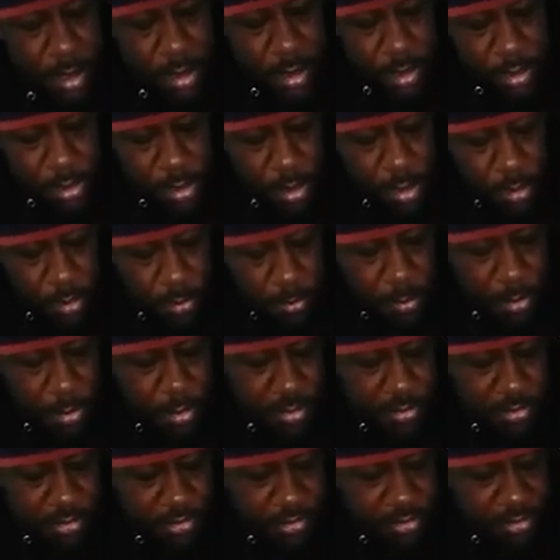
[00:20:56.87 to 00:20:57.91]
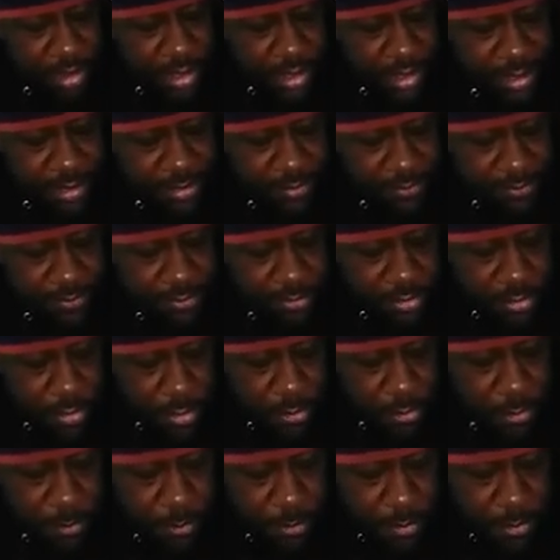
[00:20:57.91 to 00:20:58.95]
No more trees,
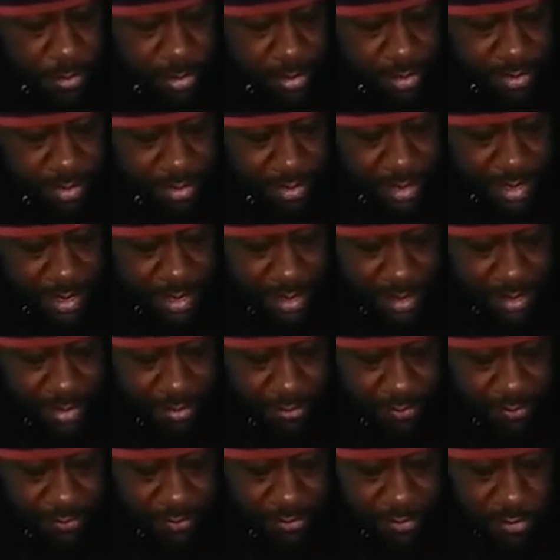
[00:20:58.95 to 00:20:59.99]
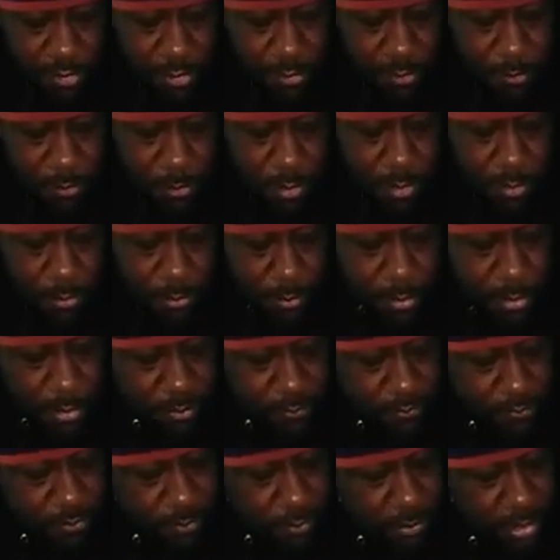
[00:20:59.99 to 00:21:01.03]
no more needs, no more work to